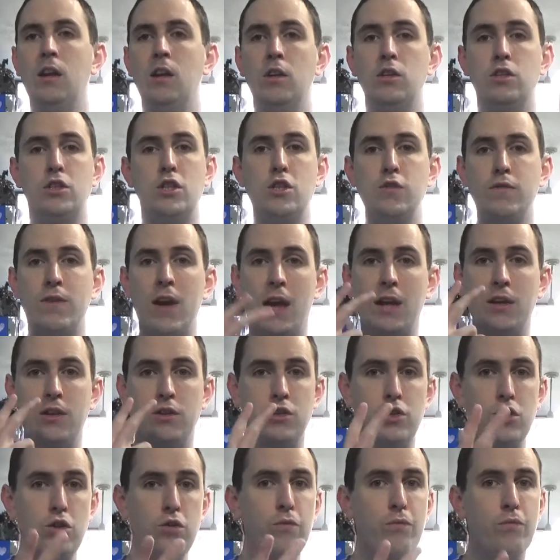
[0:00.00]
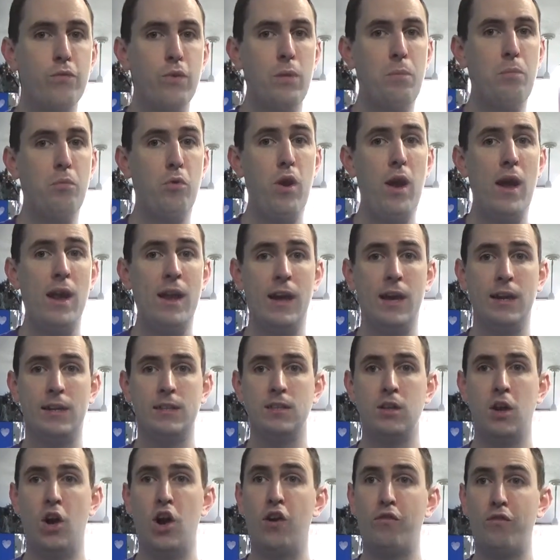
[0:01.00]
So you've got 2 free
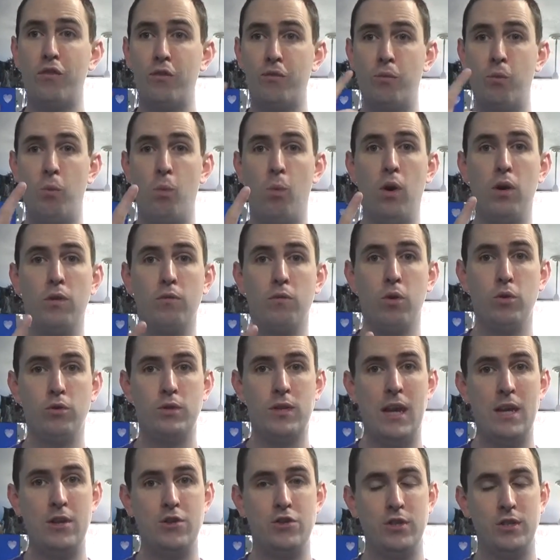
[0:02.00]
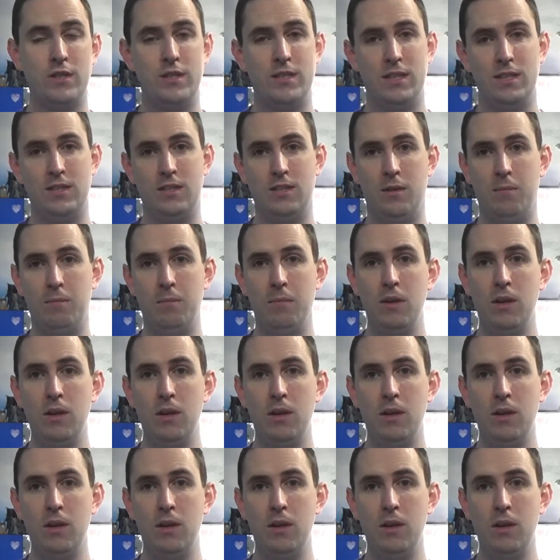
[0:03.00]
products off of 1 rotation system.